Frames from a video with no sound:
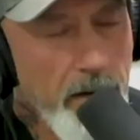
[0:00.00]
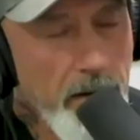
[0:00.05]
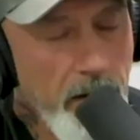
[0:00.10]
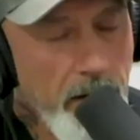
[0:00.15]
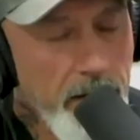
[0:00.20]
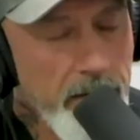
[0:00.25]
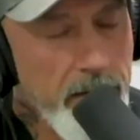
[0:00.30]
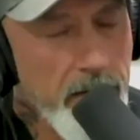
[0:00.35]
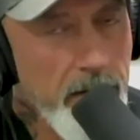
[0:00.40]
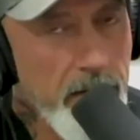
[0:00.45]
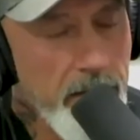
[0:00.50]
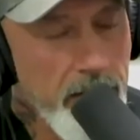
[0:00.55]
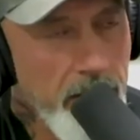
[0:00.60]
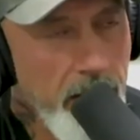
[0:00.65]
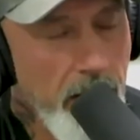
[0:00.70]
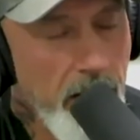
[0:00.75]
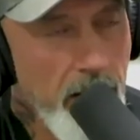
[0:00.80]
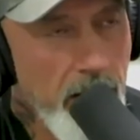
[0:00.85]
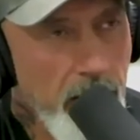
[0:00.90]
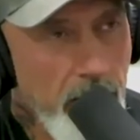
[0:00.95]
I, I mean, I'm
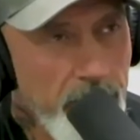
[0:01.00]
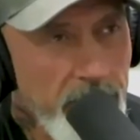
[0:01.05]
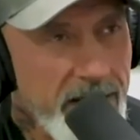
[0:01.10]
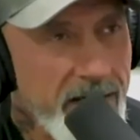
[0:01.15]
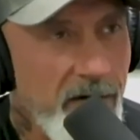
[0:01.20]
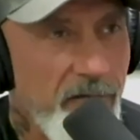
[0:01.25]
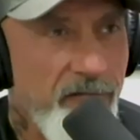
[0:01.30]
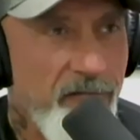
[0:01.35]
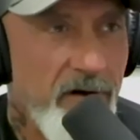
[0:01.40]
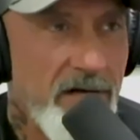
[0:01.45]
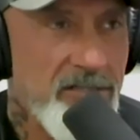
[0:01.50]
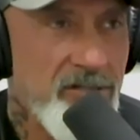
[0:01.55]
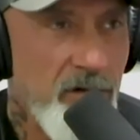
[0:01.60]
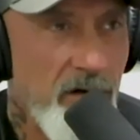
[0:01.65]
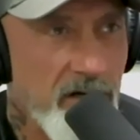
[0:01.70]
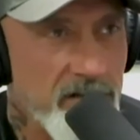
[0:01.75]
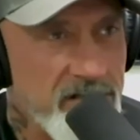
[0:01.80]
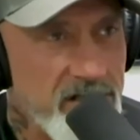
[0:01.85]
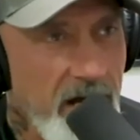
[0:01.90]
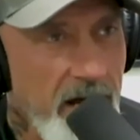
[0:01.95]
I'm, I'm not going to fight you
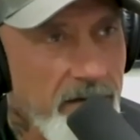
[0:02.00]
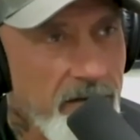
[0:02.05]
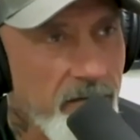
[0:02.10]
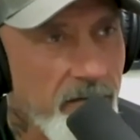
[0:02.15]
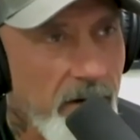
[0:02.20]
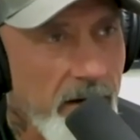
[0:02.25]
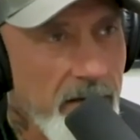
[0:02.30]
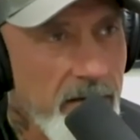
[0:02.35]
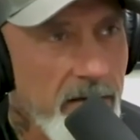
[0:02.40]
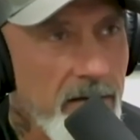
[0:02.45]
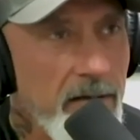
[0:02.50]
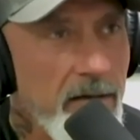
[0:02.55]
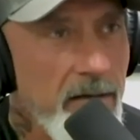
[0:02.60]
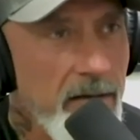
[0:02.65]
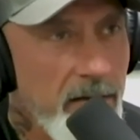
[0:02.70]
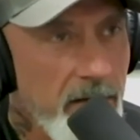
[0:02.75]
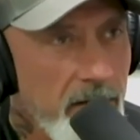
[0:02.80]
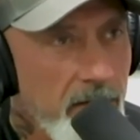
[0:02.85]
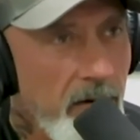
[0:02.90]
outside the ring. I'm going to show up. I right.